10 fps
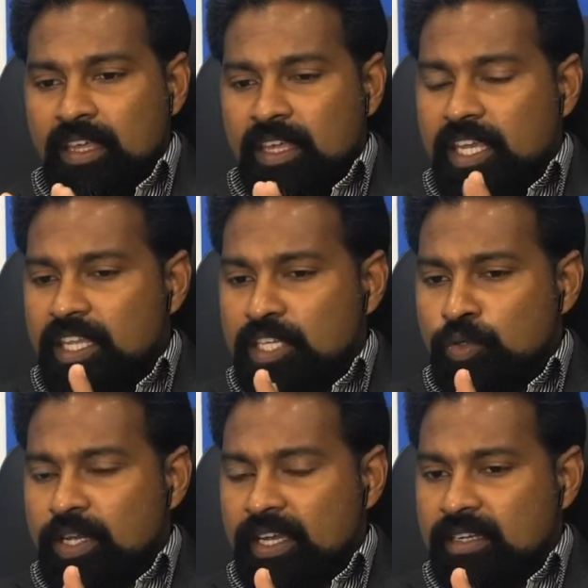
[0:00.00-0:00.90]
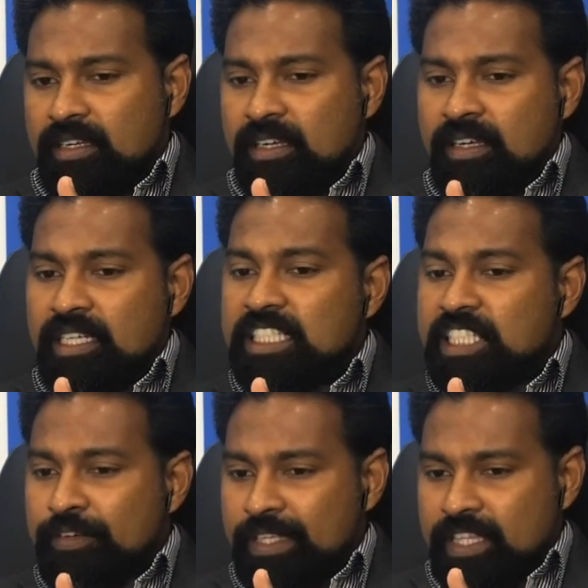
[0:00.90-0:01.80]
Either you can
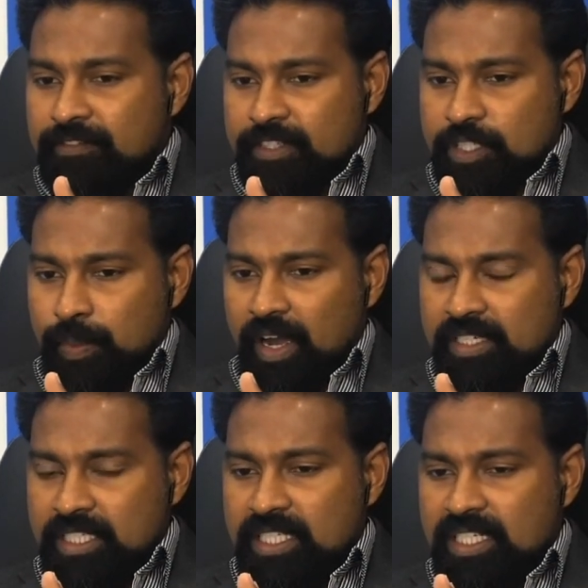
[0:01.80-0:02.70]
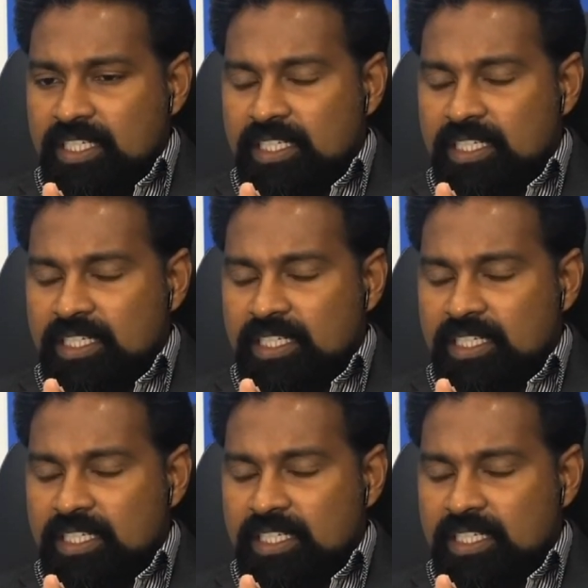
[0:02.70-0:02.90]
agree with the first party,